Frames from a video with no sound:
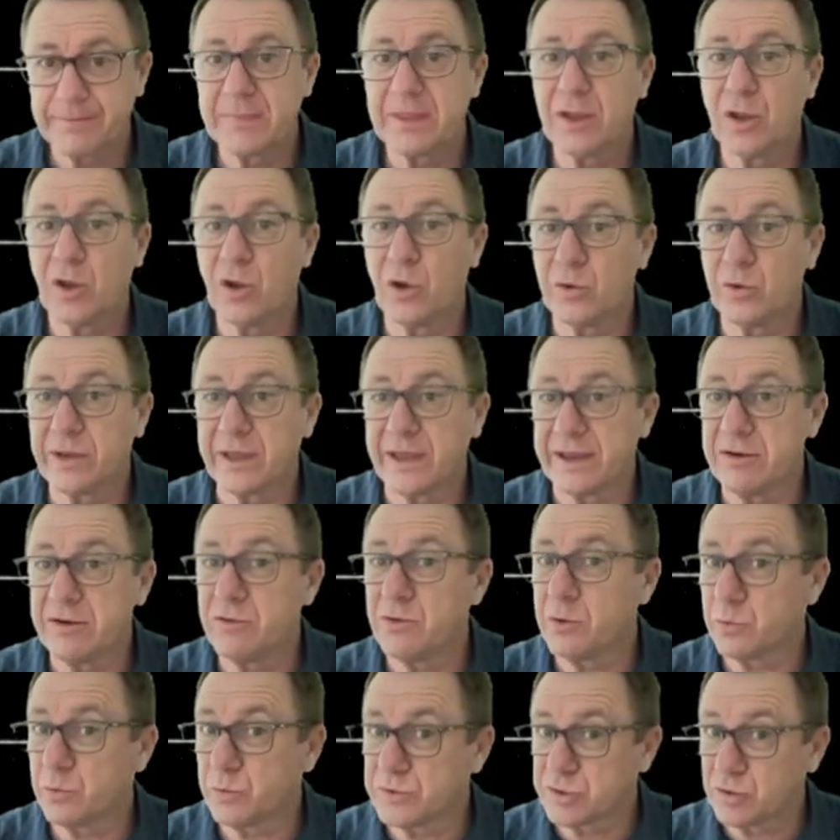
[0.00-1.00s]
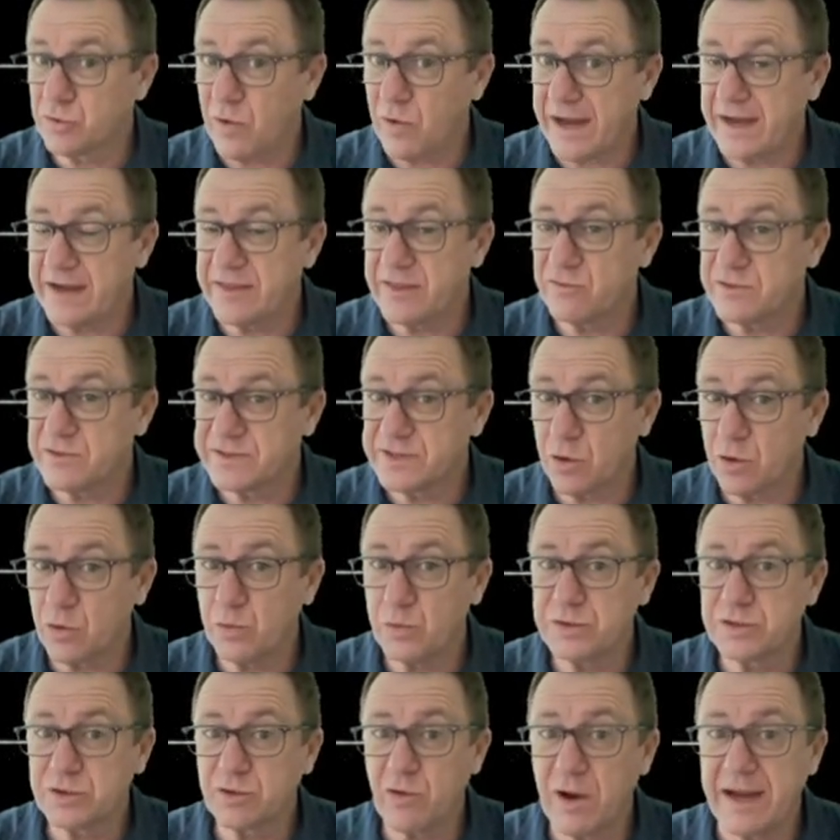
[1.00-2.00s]
Okay, it was great. The result was
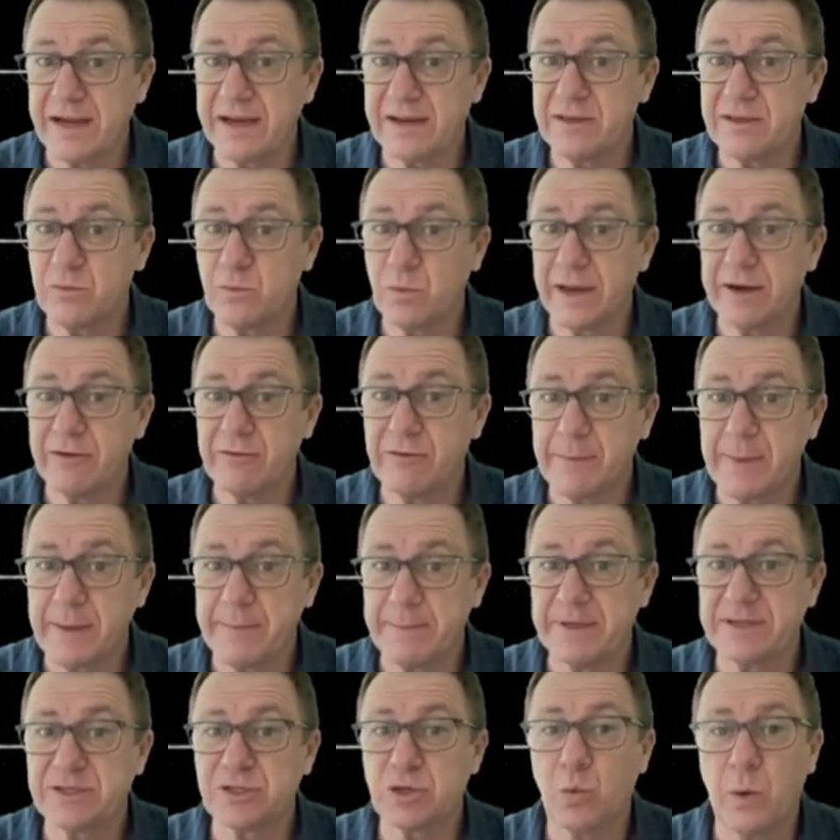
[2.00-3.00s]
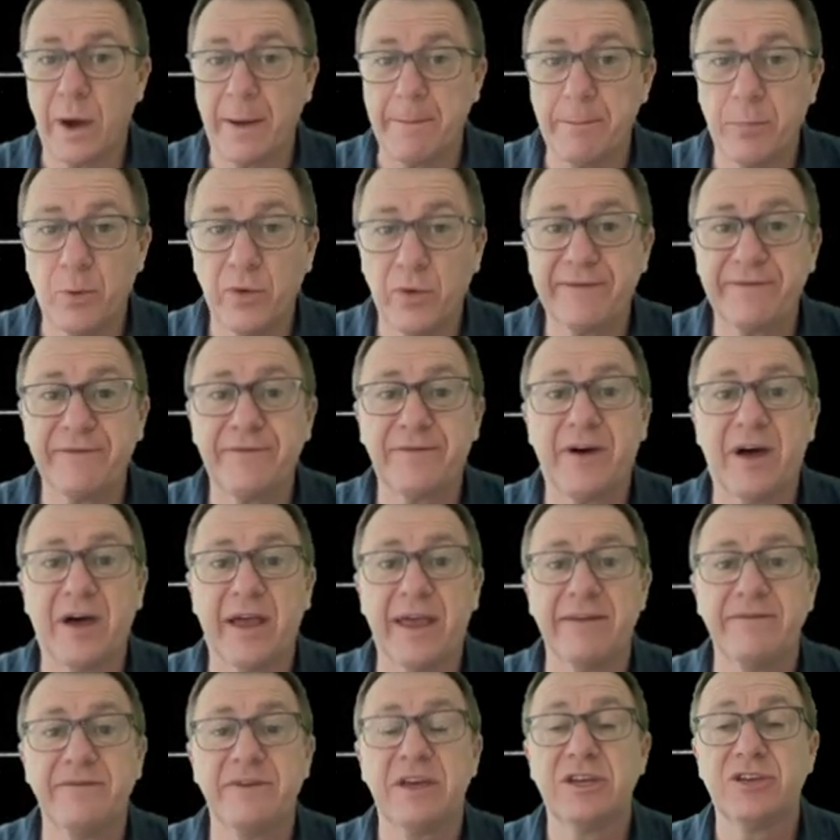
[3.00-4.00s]
greater than 1, remember? So 1.5
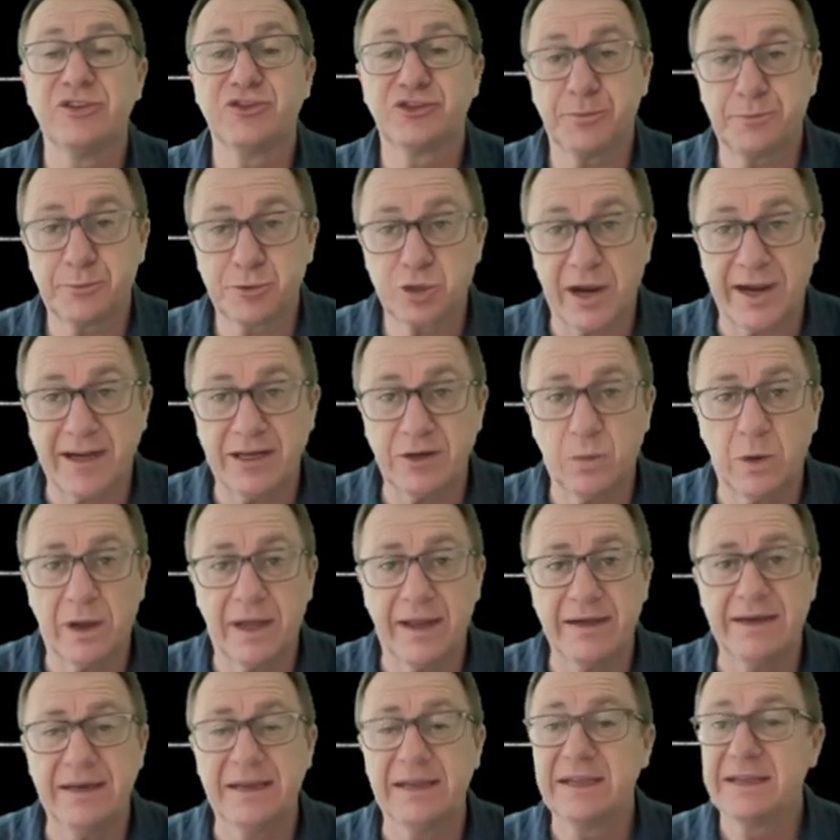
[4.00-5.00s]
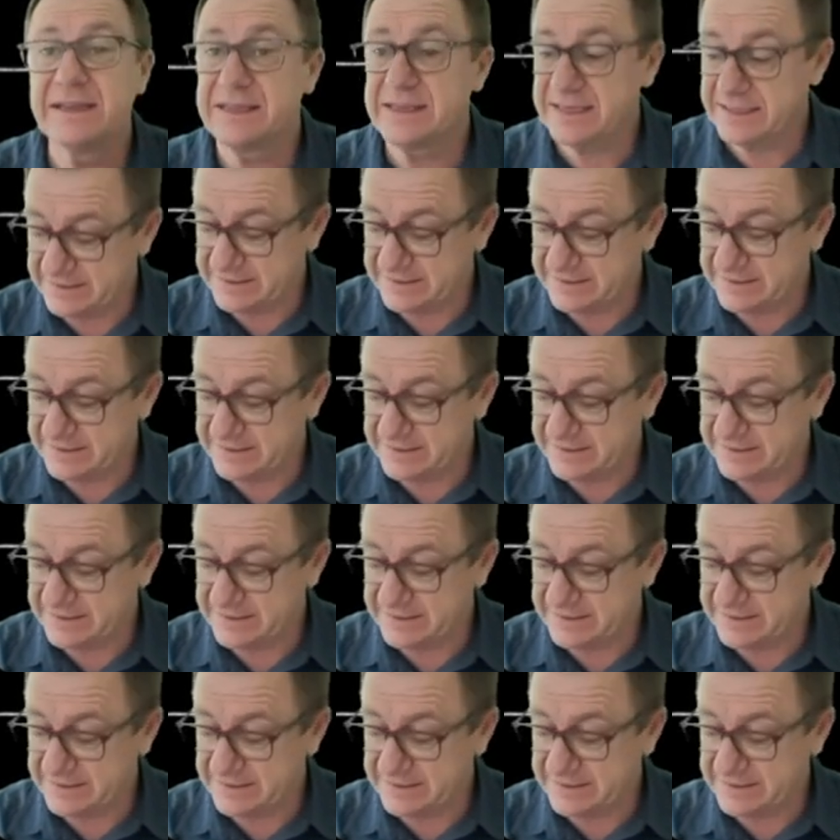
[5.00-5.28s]
subtract 1 is